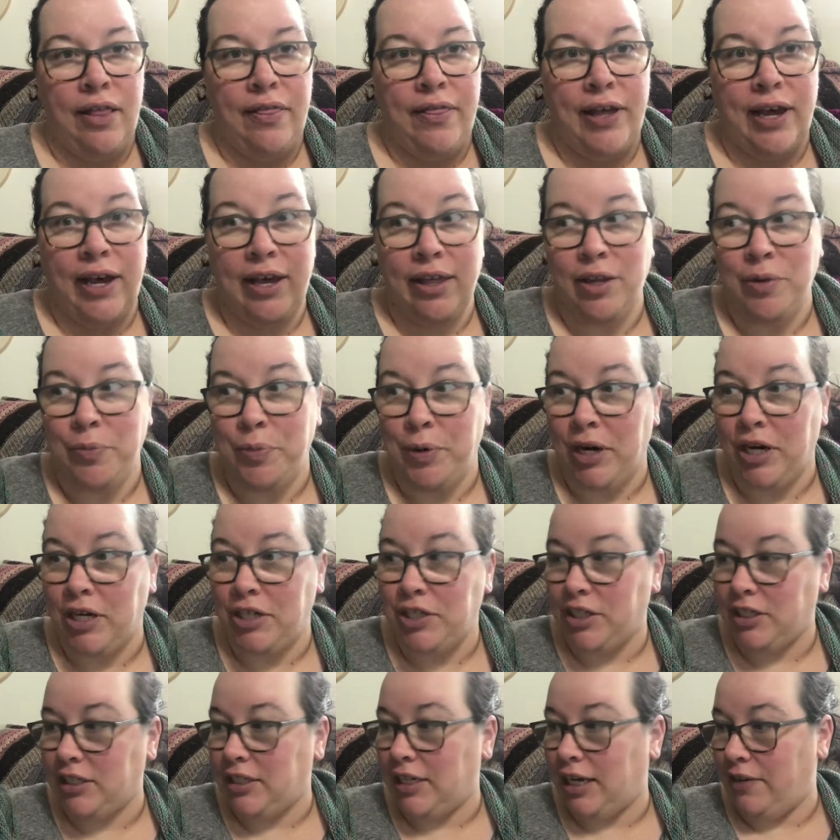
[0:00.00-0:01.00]
The other
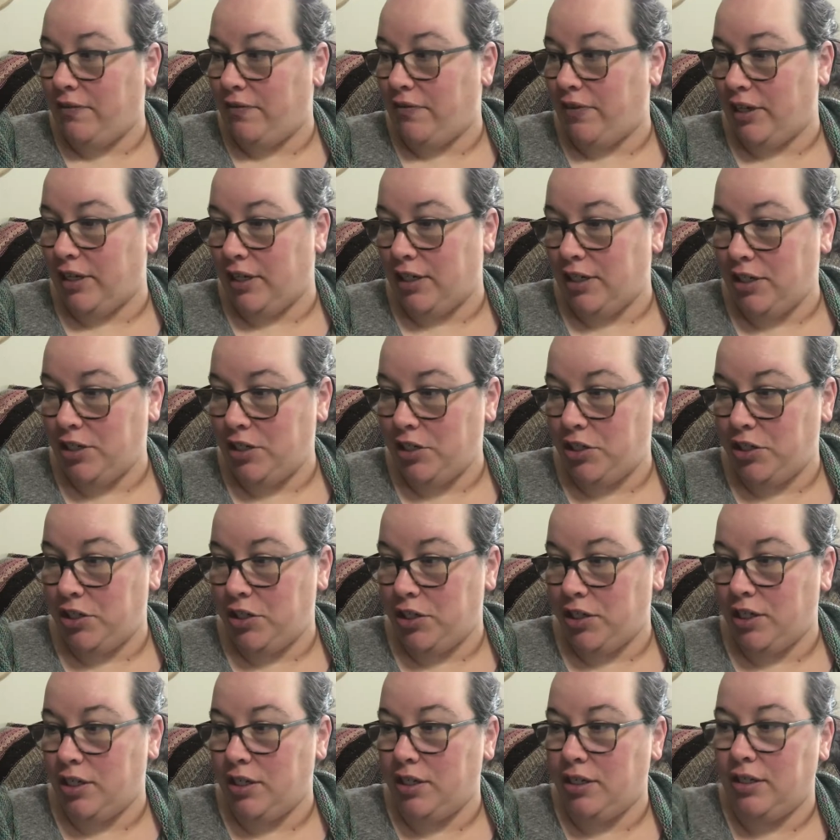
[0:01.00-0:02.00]
project I
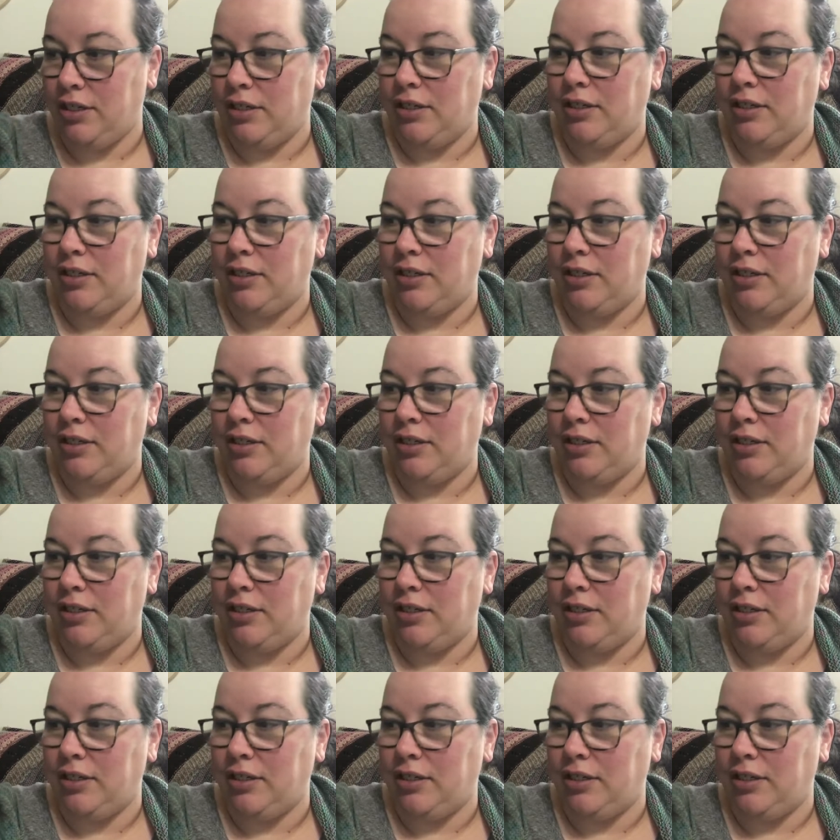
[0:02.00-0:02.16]
finished